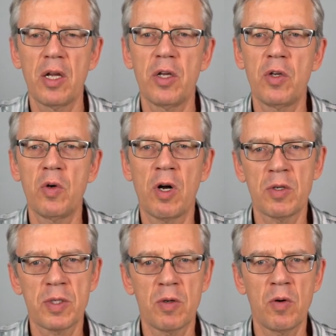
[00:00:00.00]
you
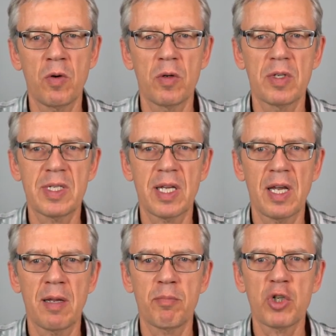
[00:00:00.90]
also
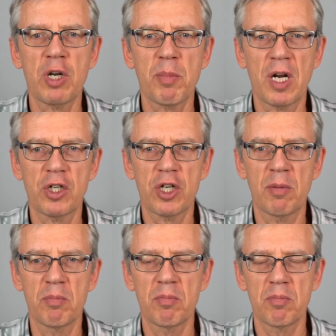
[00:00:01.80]
say
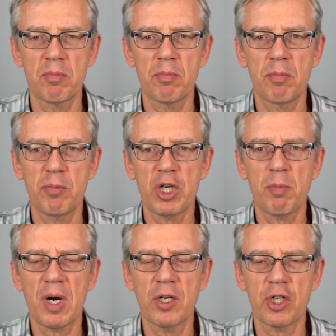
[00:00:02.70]
przepraszam.
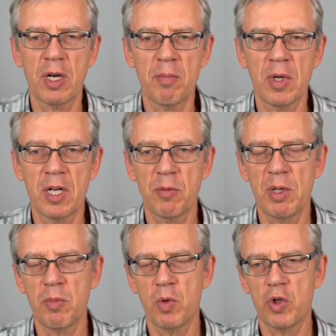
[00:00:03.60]
Przepraszam, and
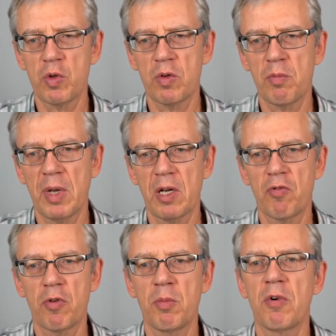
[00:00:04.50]
people should make
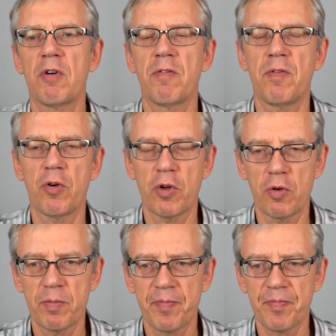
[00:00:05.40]
room for you.